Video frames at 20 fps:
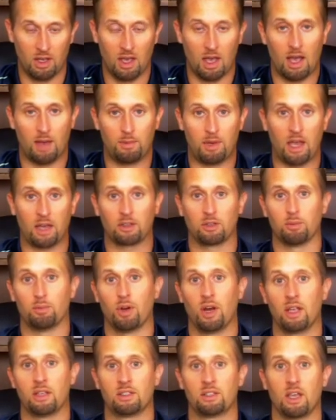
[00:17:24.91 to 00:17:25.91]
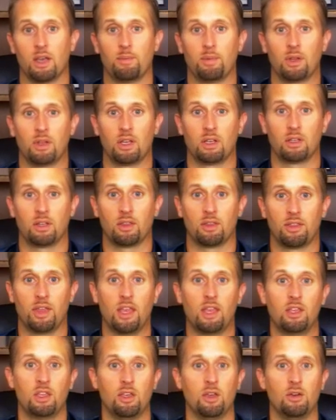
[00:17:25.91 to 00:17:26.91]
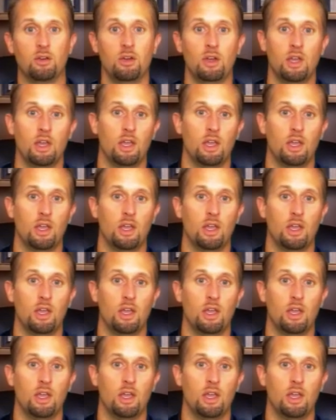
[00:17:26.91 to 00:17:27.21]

I'm Dr. Brad Semp. I'd like to thank you